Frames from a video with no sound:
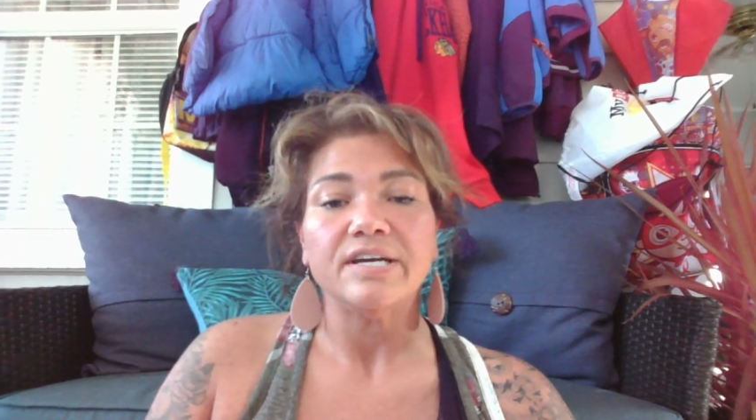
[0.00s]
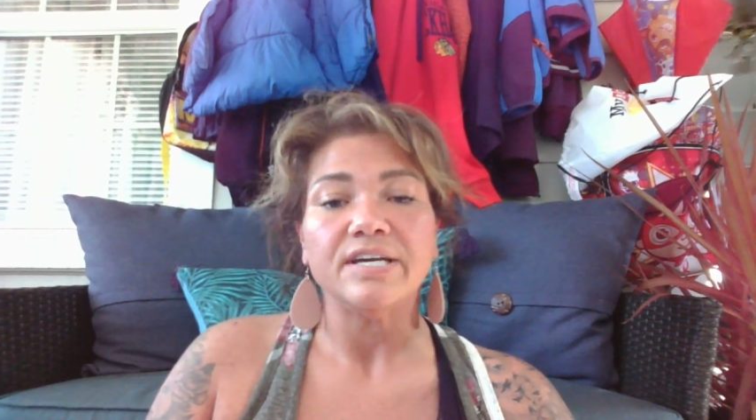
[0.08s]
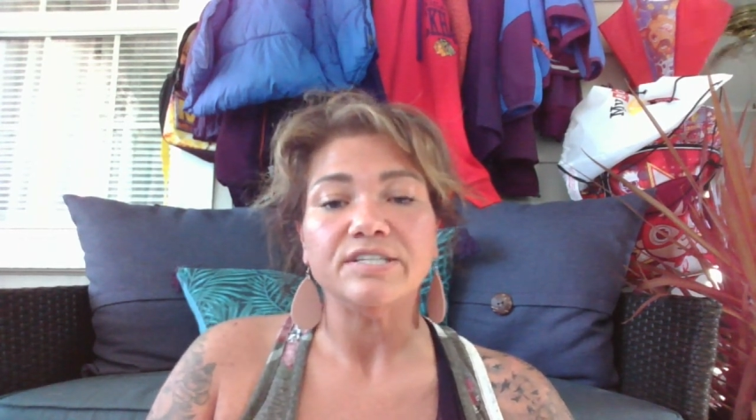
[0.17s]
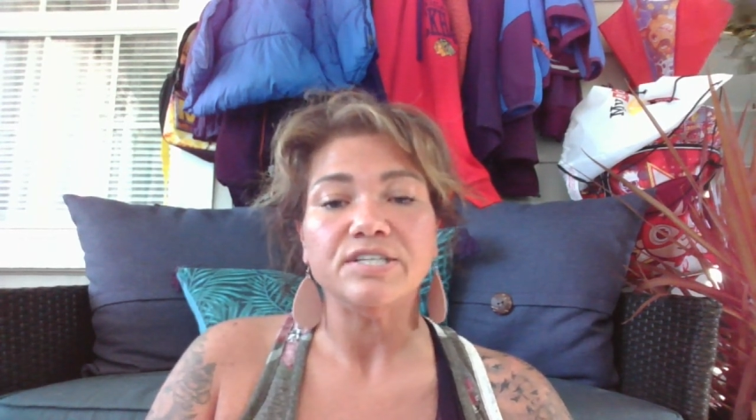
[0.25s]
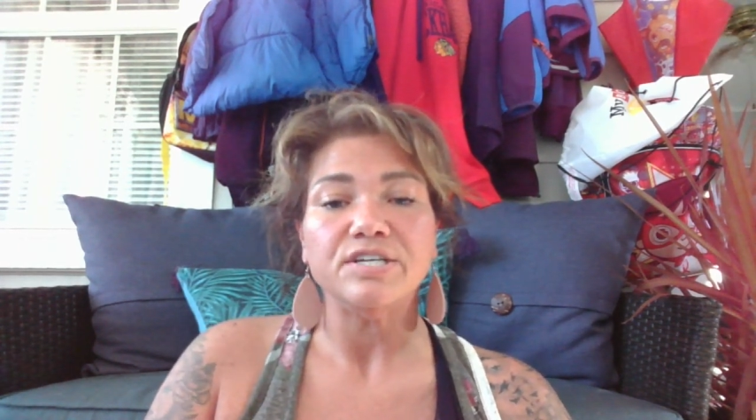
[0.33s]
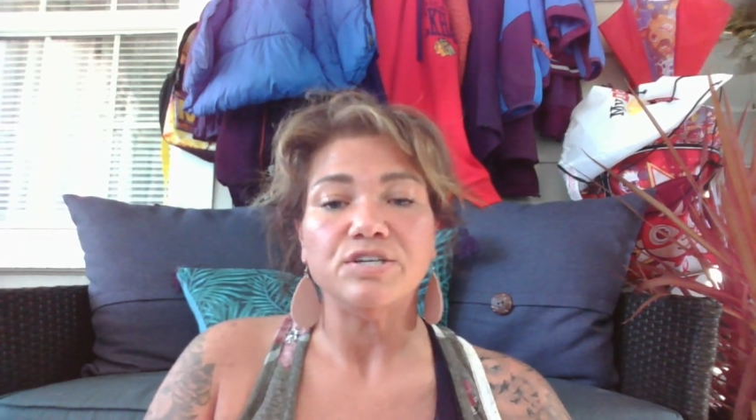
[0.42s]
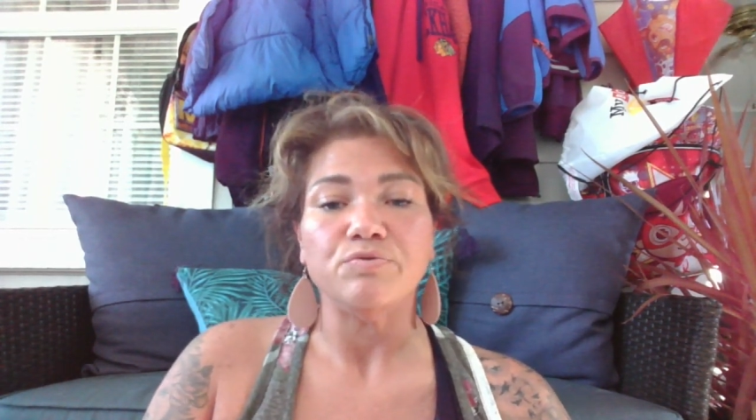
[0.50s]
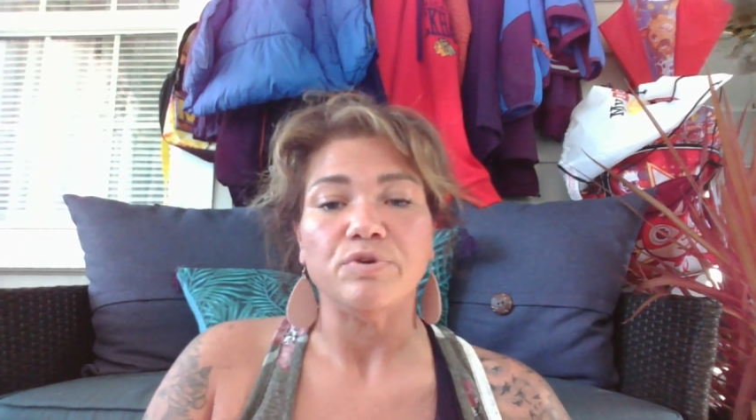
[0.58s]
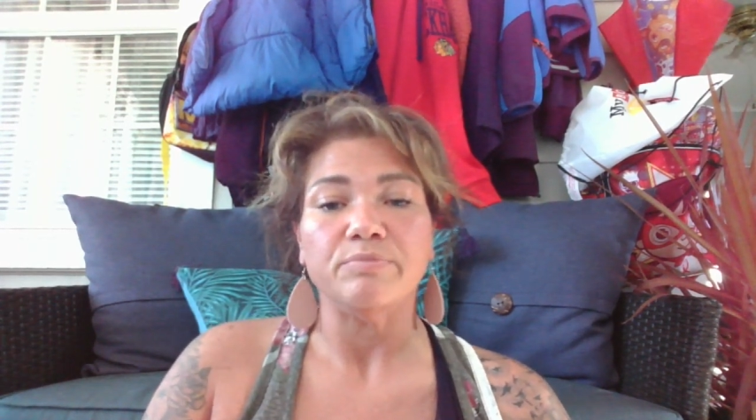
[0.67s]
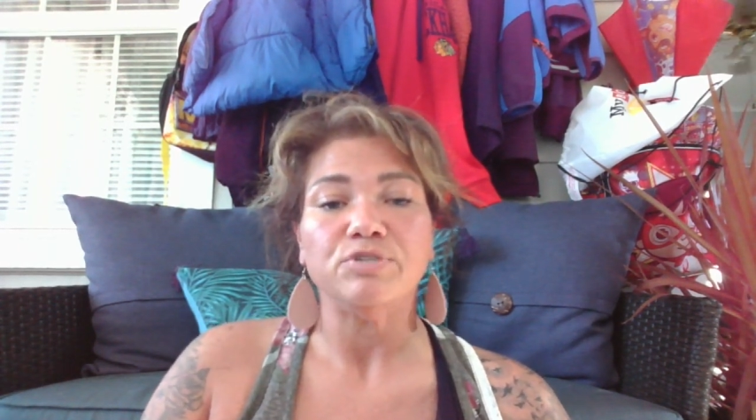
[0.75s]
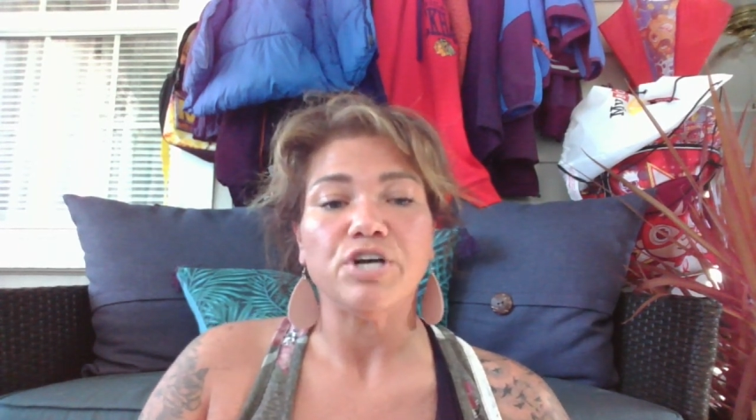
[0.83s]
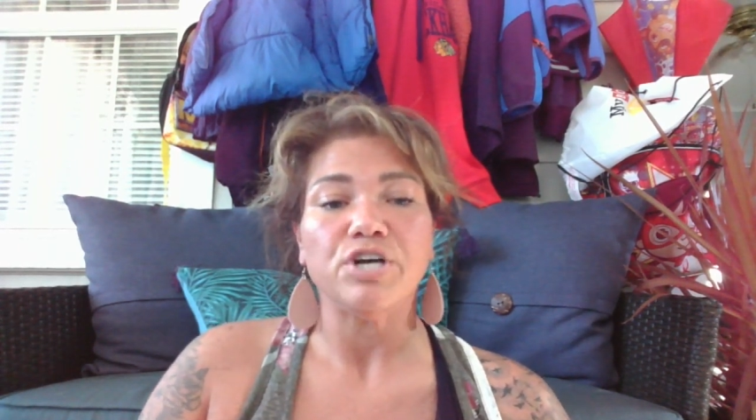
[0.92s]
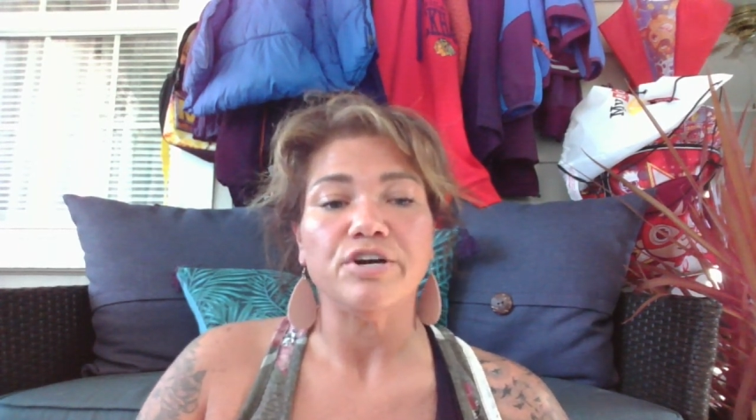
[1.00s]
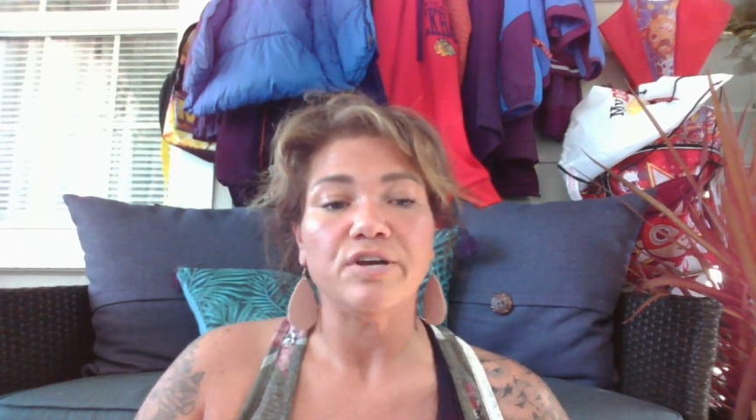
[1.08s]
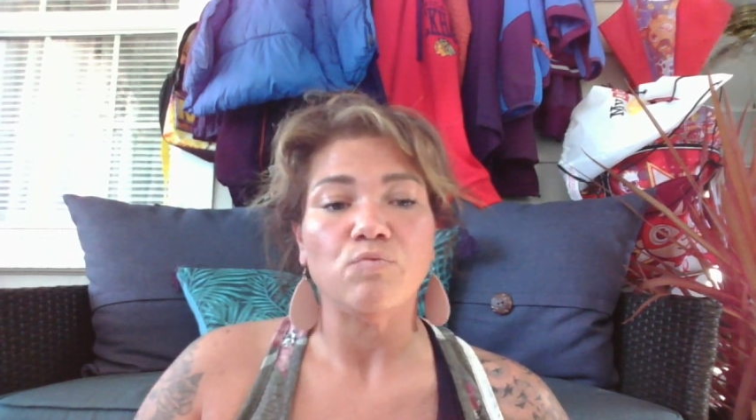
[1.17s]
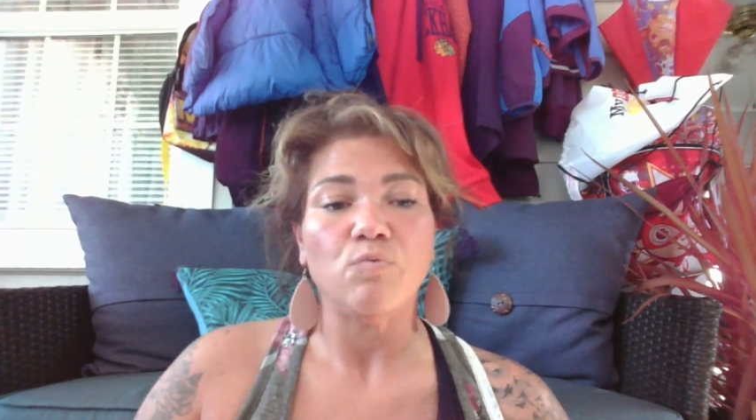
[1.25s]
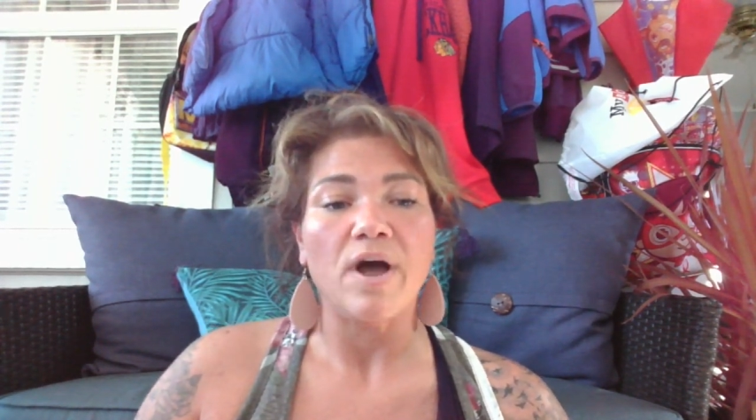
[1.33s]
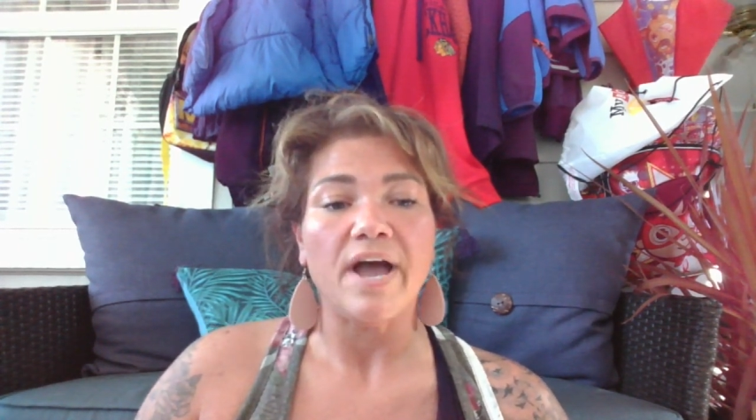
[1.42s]
continuum
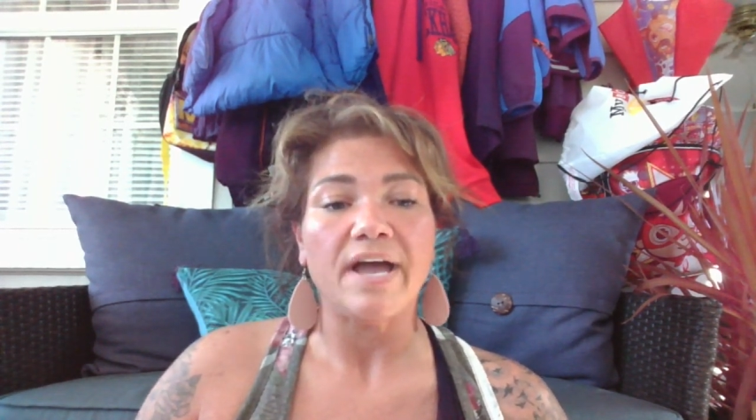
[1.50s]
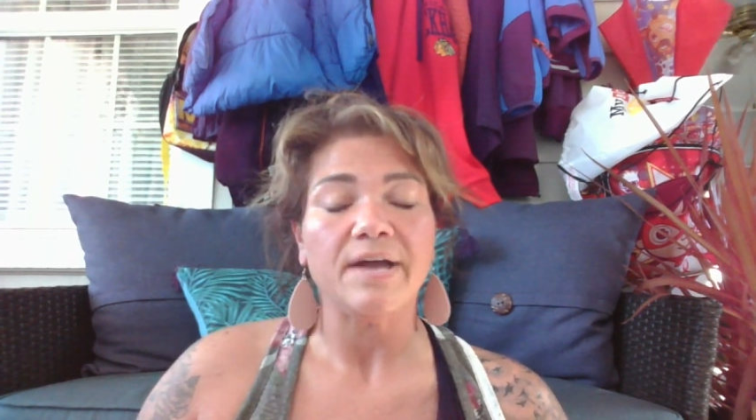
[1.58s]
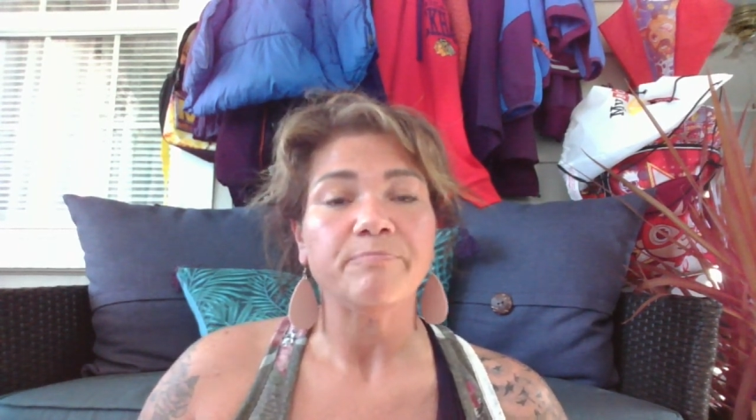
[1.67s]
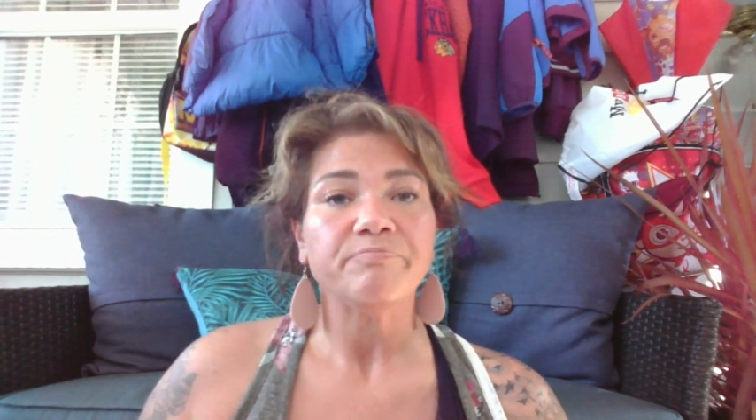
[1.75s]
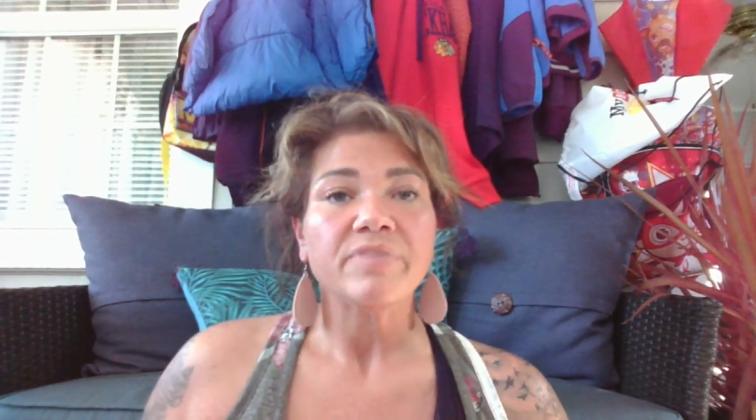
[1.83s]
and why?